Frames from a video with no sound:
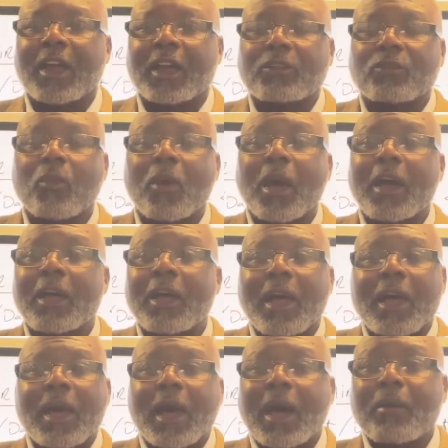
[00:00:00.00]
That's why
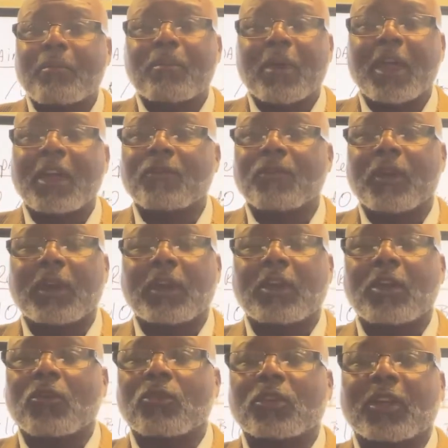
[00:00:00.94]
I make
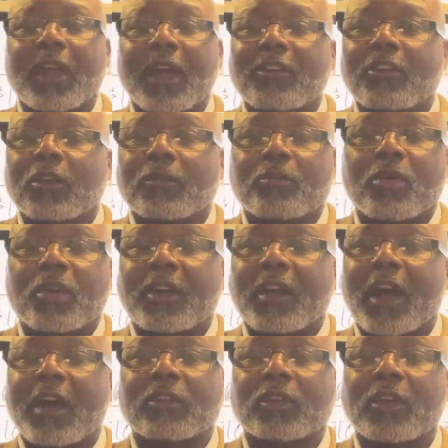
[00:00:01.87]
videos and I just put
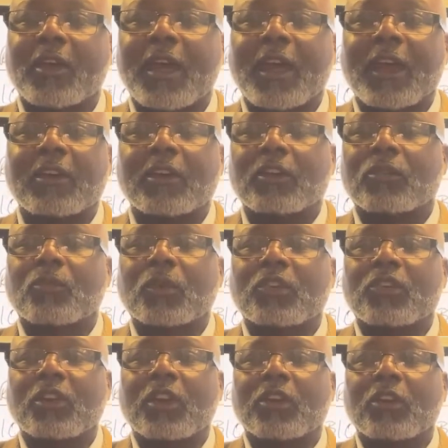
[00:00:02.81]
it out there. Hey, this is
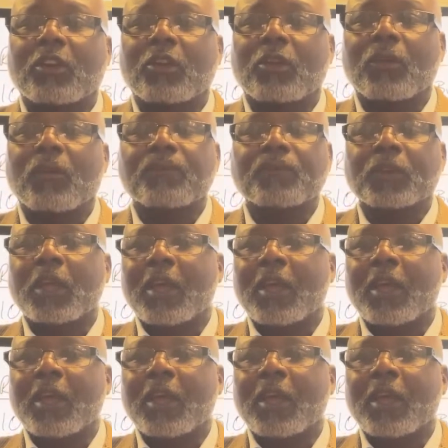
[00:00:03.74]
what you need to do.